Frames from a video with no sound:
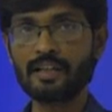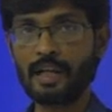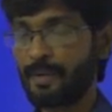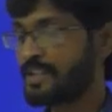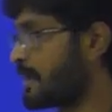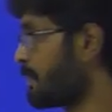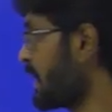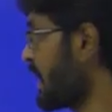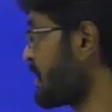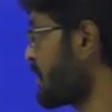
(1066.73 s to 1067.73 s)
commercial
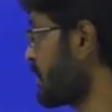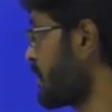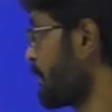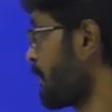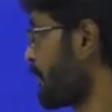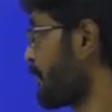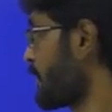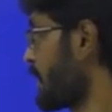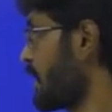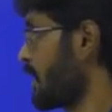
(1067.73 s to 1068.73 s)
applications,
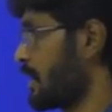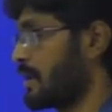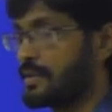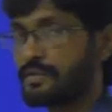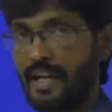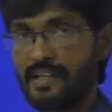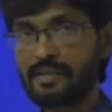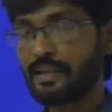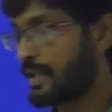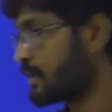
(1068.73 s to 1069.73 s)
science
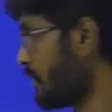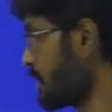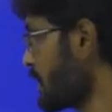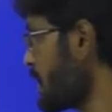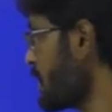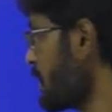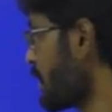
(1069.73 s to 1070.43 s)
and technology,